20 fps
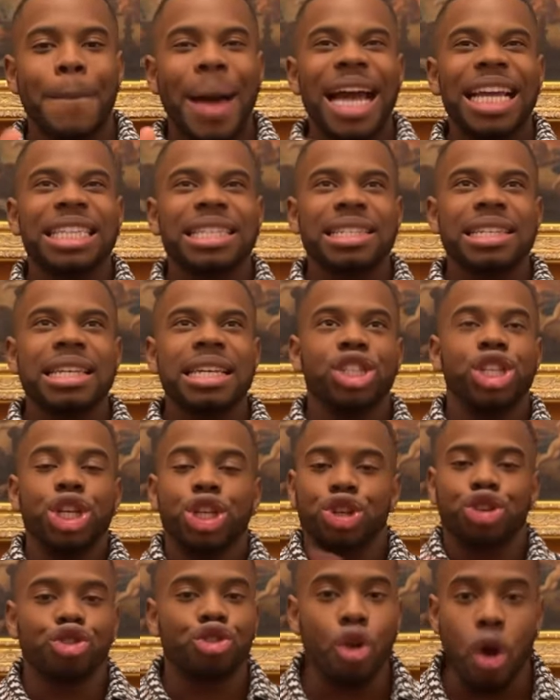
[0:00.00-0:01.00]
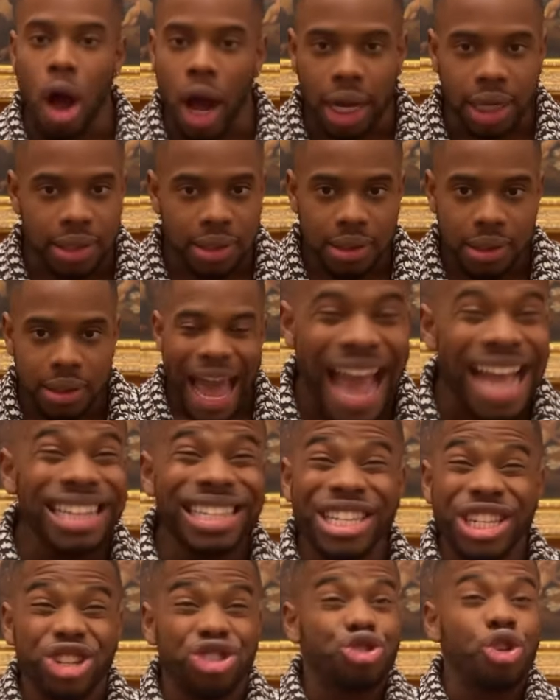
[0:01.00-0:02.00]
might destruct
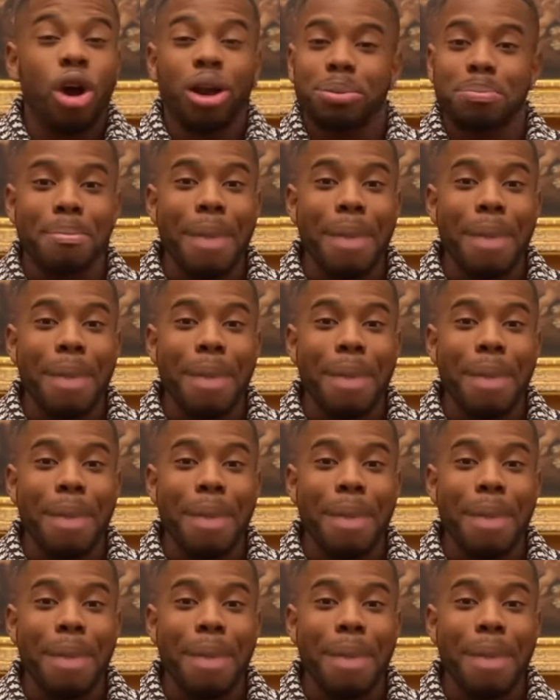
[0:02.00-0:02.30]
and destruct